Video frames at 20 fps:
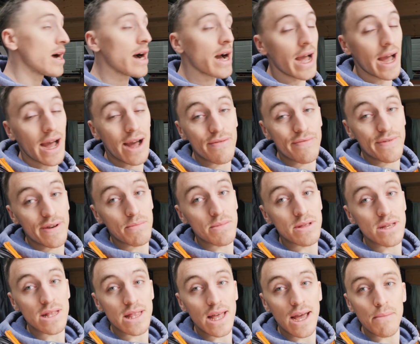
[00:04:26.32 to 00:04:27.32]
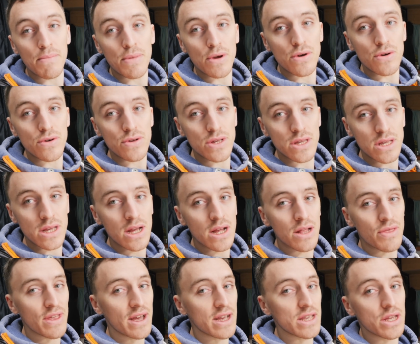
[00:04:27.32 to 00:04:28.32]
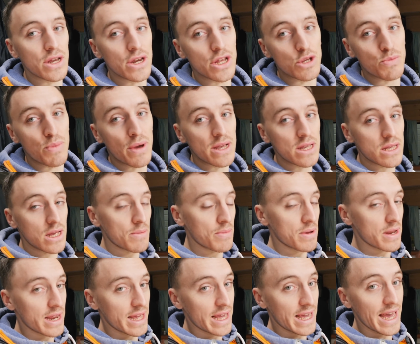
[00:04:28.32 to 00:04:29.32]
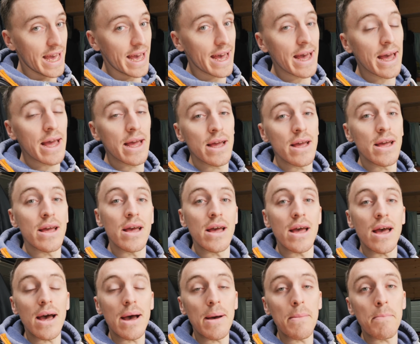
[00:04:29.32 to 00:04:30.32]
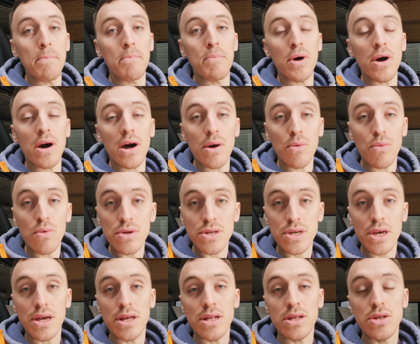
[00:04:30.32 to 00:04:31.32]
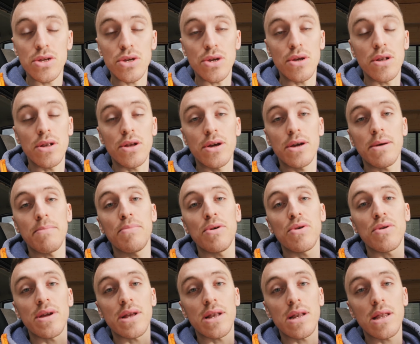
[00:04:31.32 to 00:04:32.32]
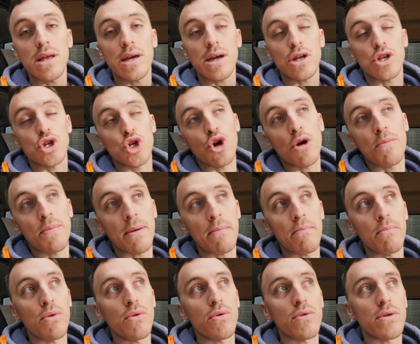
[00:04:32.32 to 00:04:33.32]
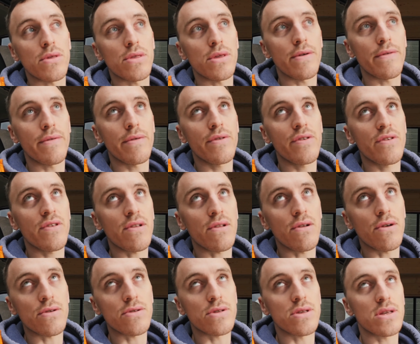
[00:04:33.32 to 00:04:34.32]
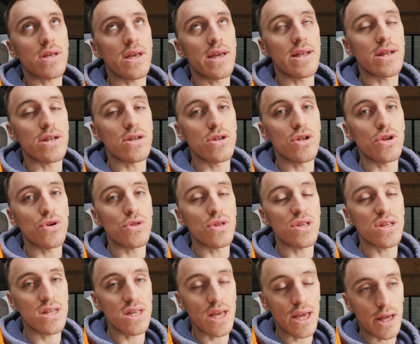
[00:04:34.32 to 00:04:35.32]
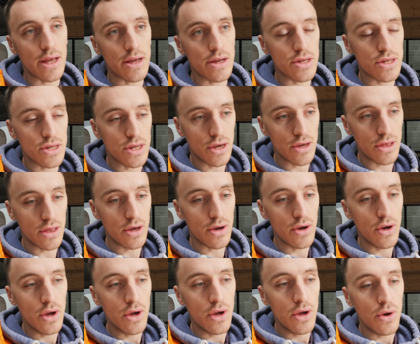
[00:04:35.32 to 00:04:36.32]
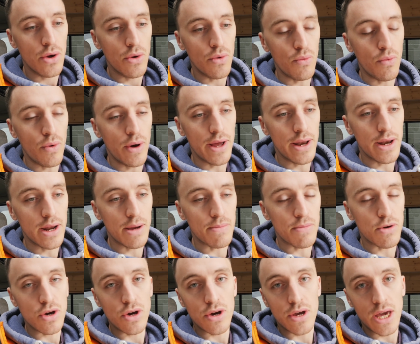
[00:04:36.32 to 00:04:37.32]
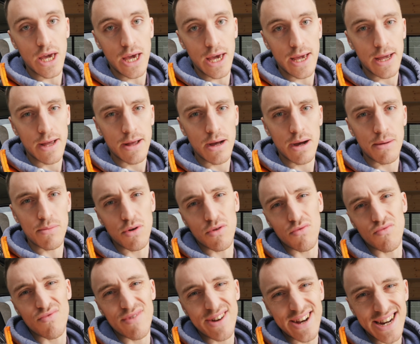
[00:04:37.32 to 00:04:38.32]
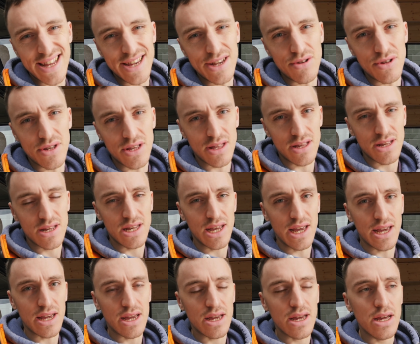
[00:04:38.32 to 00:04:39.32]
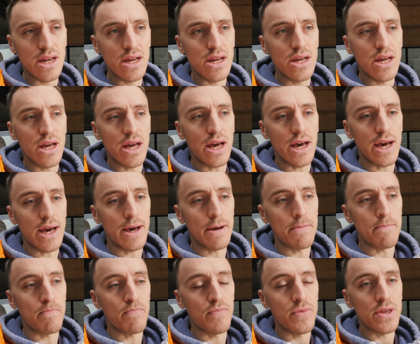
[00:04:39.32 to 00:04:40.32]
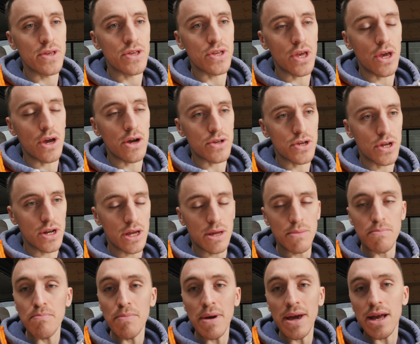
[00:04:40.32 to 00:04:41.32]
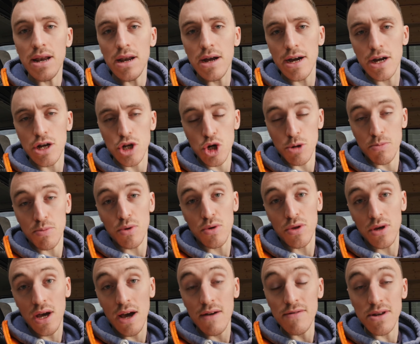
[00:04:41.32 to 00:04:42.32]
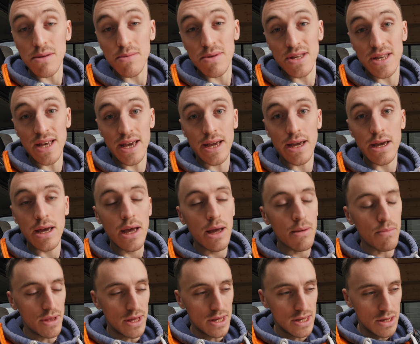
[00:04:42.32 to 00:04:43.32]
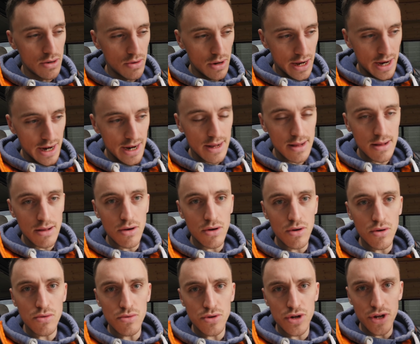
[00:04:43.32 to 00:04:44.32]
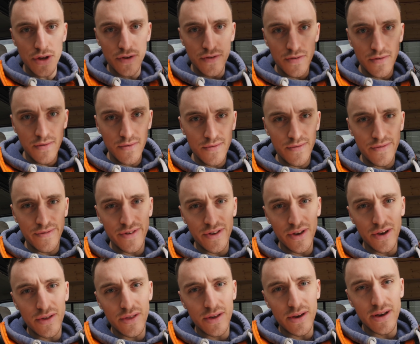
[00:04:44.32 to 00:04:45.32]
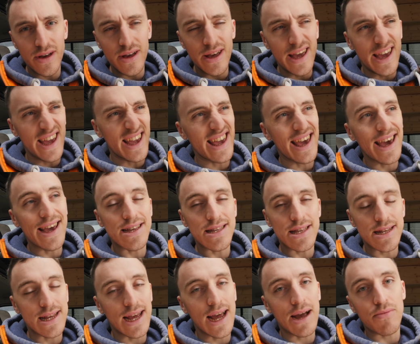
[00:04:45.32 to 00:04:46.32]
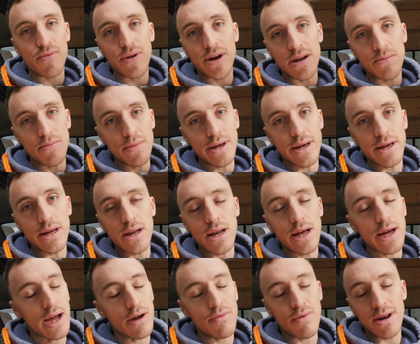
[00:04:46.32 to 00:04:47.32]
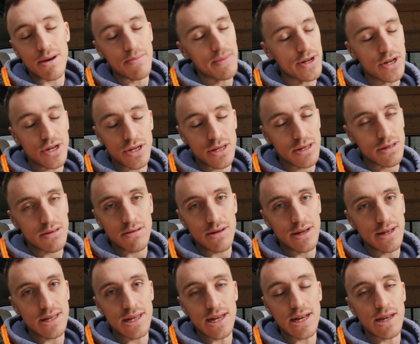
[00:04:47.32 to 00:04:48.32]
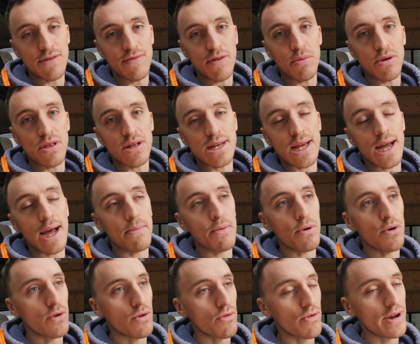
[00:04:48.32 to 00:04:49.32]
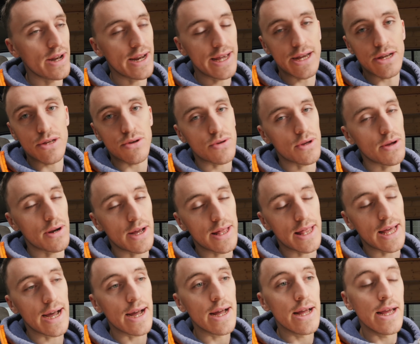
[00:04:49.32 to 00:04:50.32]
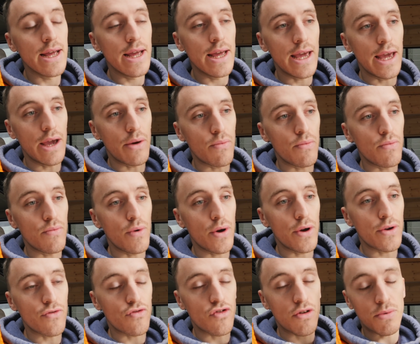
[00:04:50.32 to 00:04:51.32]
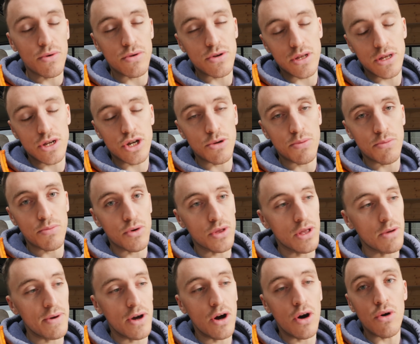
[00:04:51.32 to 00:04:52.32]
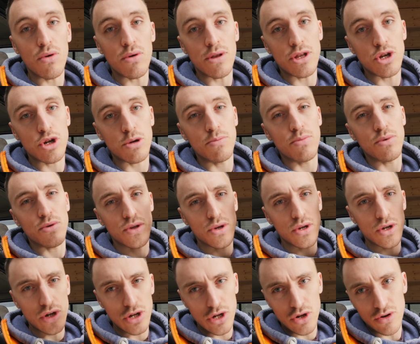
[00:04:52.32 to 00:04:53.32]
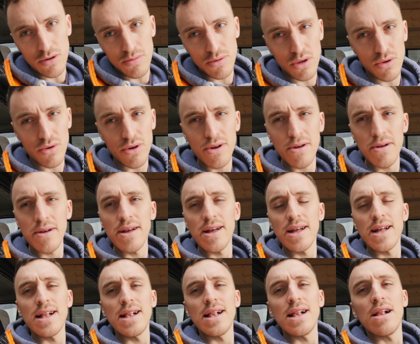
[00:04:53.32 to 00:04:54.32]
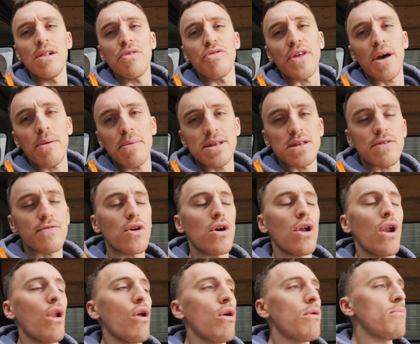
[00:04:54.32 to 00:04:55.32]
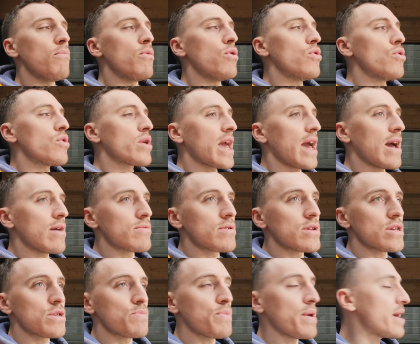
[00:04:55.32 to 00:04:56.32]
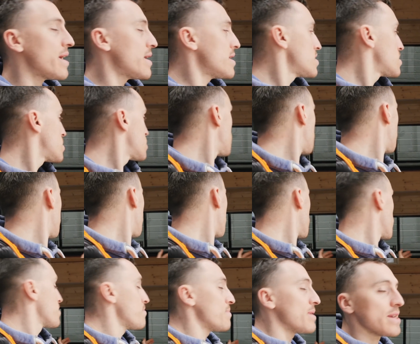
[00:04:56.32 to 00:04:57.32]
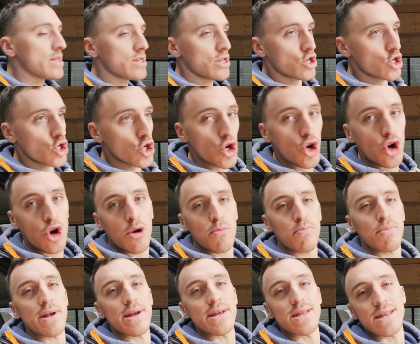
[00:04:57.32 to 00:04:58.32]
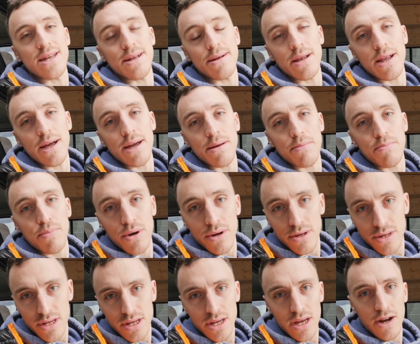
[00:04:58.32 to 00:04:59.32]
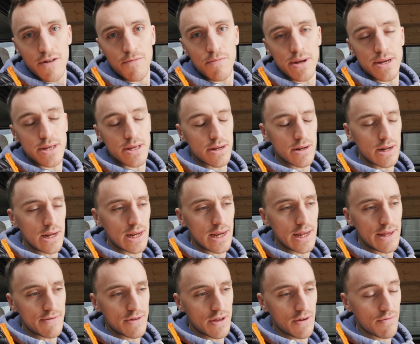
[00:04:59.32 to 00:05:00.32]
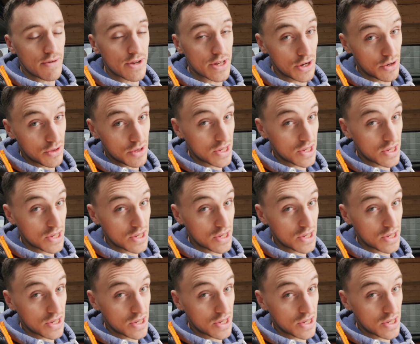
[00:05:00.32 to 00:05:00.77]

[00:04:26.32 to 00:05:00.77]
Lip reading: I have limited that because that's the only space that I'm going to get. But I was going to look at building like a chopping board that slots into the sink so that when I'm cooking, I'm not really using the sink. So I was going to make a chopping board that covers up the sink, but there's still like a little hole just so that in case the tap randomly, like I randomly just instinctively put the tap on or it leaks or something like that, it won't drip onto the chopping board. There'll be a hole in the chopping board so it just drips through. That means I've got a lot more counter space, place to chop, place to like put stuff, place to leave stuff resting on